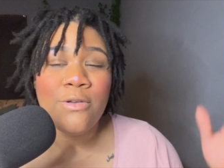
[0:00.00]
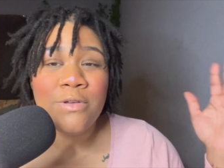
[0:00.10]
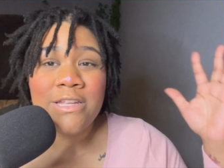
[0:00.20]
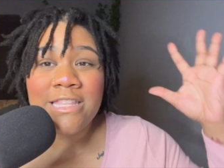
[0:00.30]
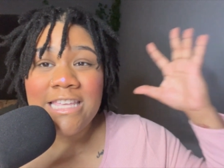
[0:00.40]
now
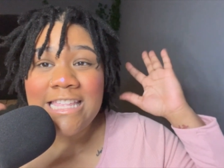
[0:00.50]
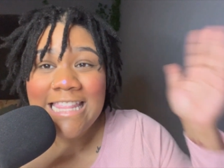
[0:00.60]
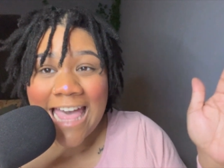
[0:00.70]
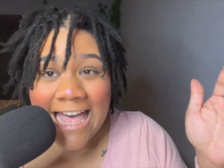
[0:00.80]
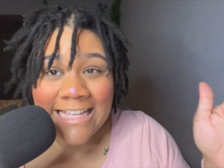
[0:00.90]
one of the
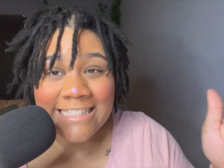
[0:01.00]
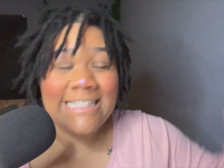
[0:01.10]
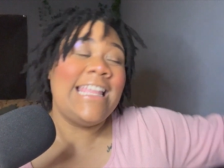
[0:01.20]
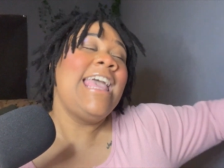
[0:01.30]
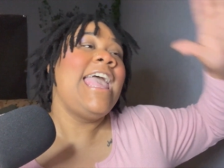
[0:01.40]

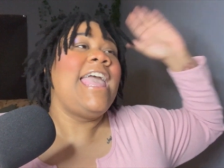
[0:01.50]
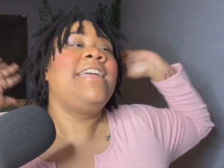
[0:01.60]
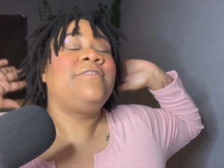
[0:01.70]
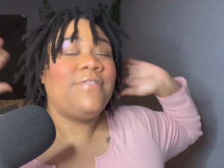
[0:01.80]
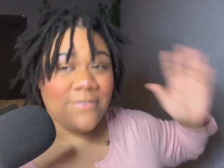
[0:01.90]
last
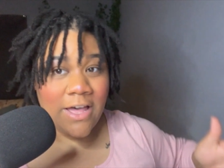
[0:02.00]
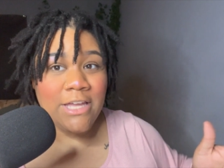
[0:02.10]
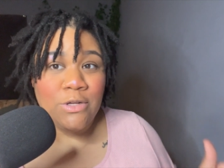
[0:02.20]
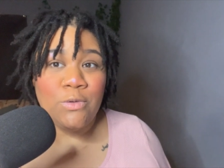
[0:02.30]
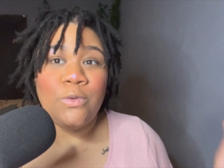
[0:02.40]
and
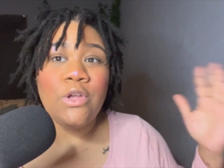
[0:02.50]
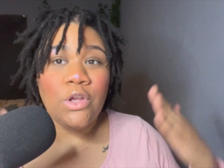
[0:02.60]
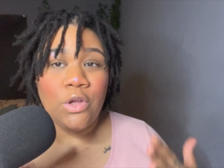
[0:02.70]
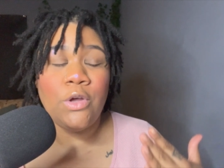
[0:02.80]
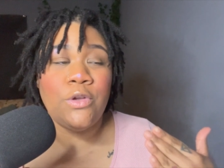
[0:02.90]

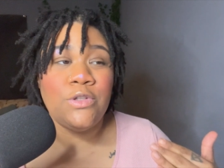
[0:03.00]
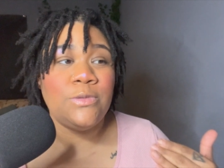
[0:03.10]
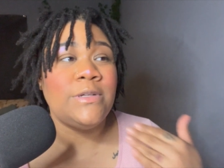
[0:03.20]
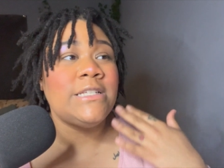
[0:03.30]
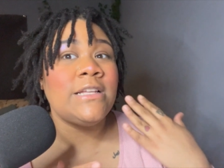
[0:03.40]
final
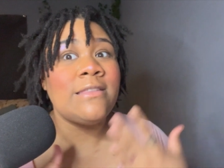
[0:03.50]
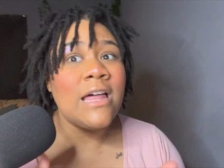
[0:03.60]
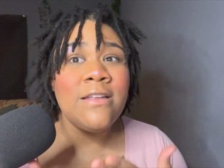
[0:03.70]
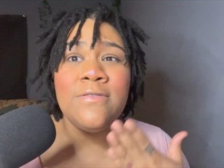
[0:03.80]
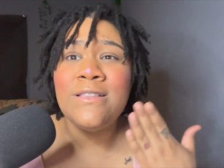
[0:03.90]
goals, which a
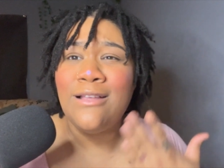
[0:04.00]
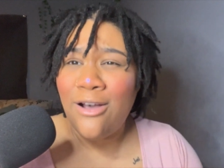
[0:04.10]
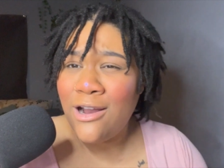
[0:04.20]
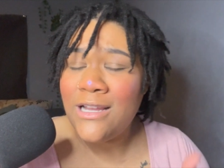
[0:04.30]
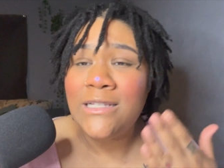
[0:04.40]
lot of us
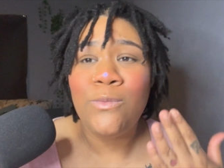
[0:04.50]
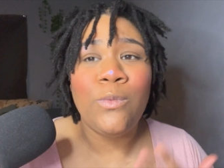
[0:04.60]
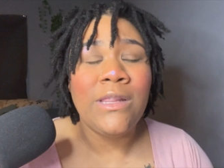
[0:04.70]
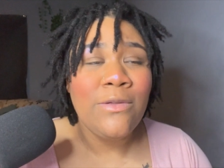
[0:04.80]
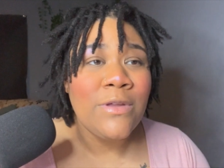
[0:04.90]
artists
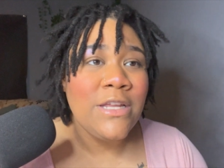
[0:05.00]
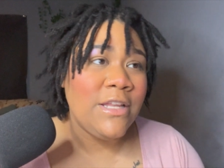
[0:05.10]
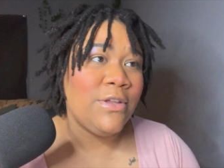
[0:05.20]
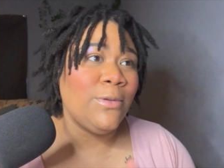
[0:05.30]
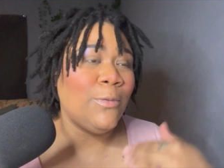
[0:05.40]
really want to
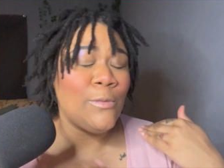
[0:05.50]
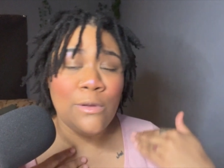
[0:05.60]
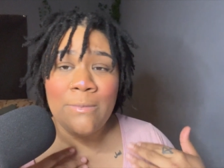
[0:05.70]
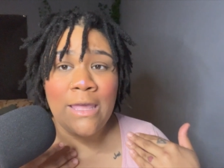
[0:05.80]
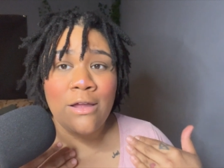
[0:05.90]
do, we
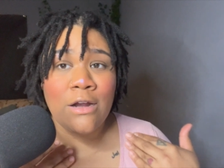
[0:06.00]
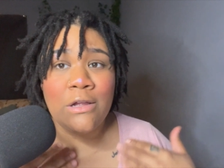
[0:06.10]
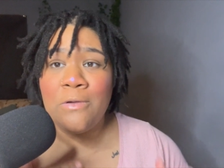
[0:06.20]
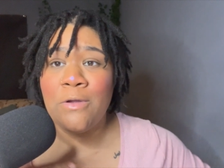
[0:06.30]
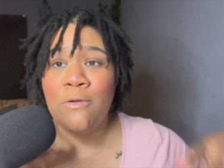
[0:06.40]
want to make
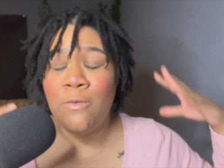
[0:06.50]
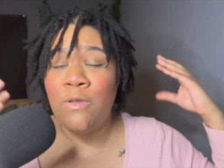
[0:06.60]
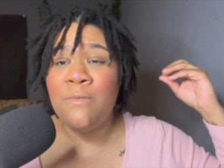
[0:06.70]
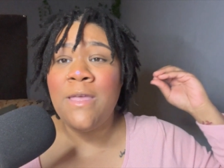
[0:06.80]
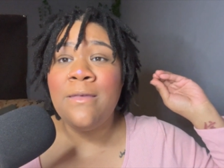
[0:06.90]
our career, we
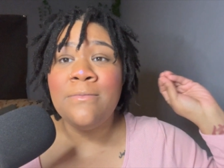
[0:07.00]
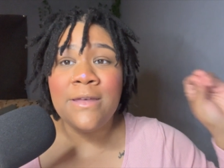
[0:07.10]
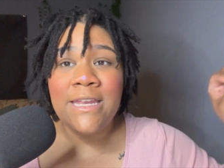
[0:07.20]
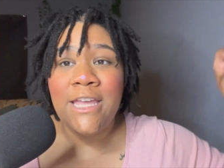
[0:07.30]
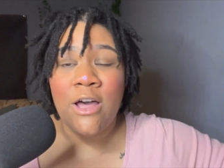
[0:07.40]
want to make
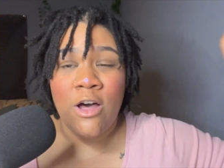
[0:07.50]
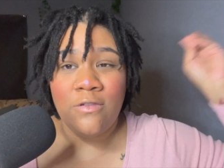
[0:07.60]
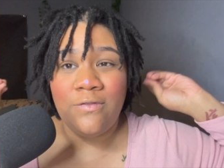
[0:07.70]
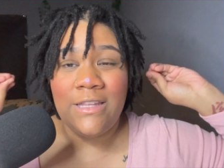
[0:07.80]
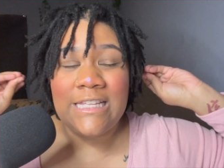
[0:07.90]
money
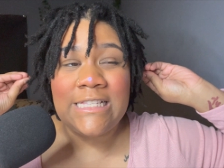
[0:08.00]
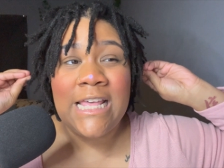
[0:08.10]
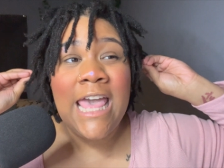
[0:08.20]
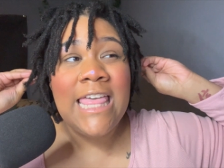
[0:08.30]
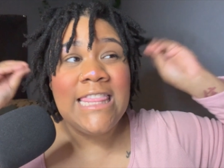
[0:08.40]
off this
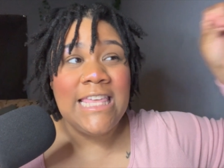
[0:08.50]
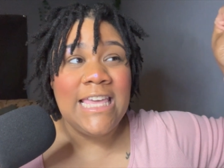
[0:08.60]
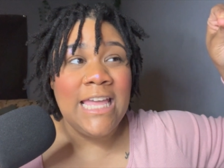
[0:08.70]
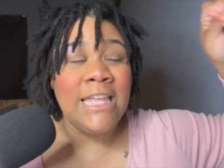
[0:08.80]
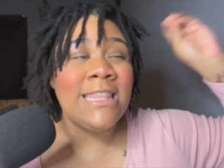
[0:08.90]

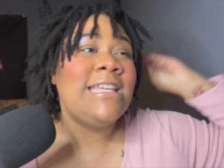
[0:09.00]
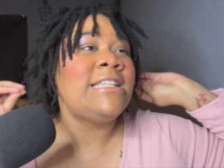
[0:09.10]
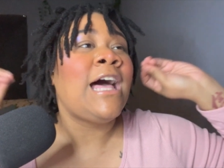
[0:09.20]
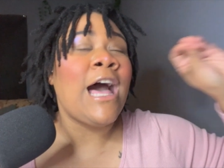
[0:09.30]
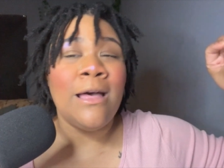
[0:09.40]
thing,
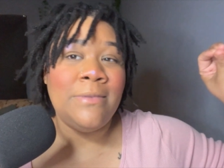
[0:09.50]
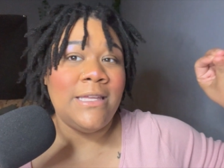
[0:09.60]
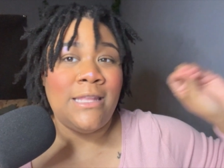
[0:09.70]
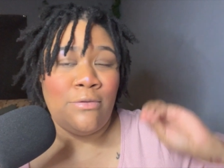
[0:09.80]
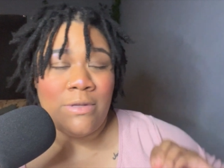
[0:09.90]
this
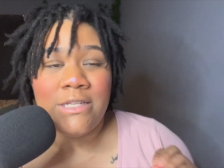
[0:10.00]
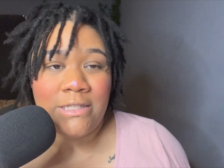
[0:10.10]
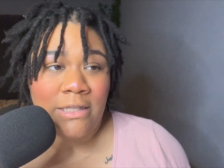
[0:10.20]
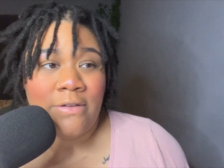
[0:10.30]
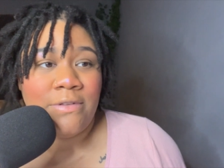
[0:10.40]
hobby that we
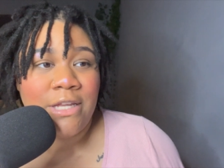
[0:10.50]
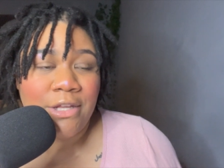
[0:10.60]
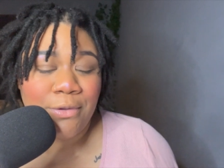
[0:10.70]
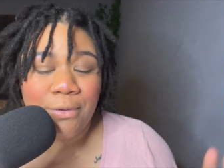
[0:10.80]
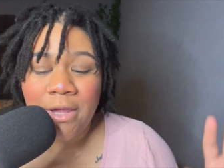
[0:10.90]
just love to
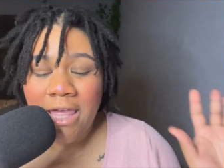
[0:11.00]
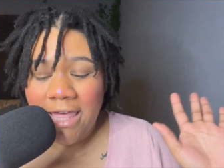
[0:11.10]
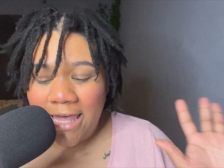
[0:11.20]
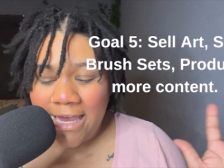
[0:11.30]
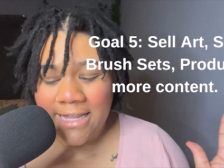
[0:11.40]
do,
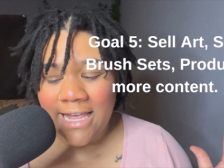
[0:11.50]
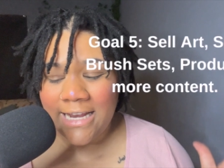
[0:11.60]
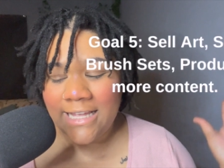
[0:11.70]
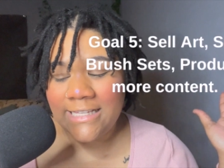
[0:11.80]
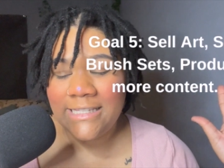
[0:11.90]
and
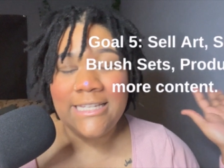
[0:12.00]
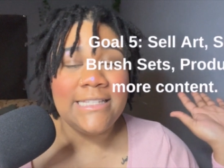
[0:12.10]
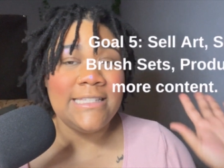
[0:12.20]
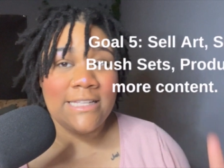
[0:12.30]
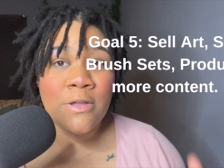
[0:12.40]
that is to
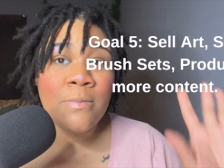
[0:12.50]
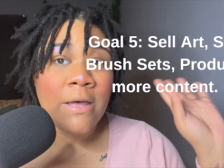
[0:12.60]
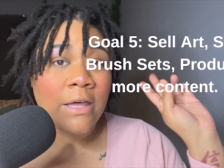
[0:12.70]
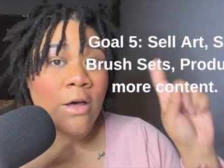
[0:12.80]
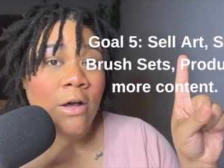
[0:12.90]
sell
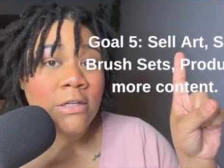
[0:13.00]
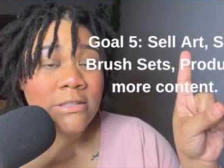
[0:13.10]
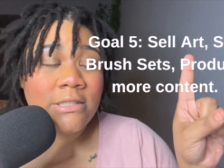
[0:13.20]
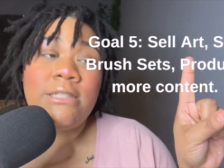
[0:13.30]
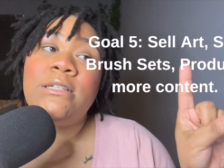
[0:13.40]
my
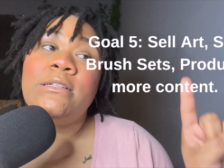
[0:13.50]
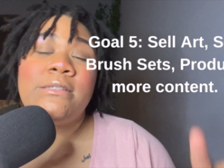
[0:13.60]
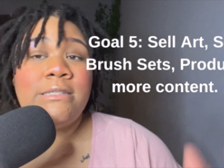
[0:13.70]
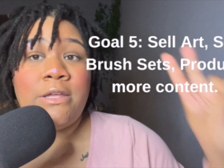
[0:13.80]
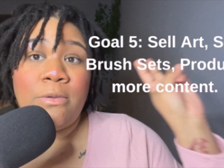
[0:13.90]
art,
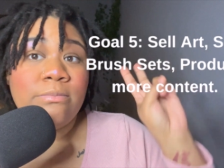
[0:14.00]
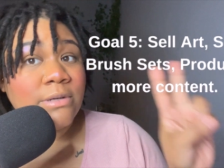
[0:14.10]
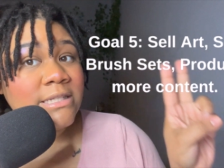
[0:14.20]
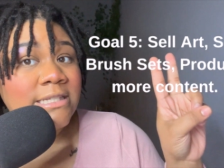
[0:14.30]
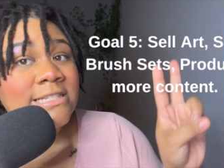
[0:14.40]
sell
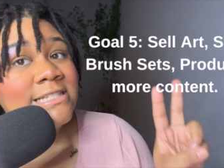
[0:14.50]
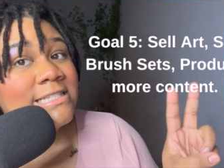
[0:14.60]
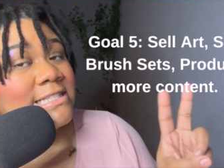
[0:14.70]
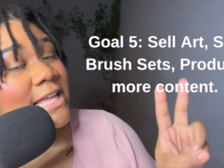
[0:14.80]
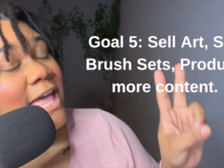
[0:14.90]
brushes,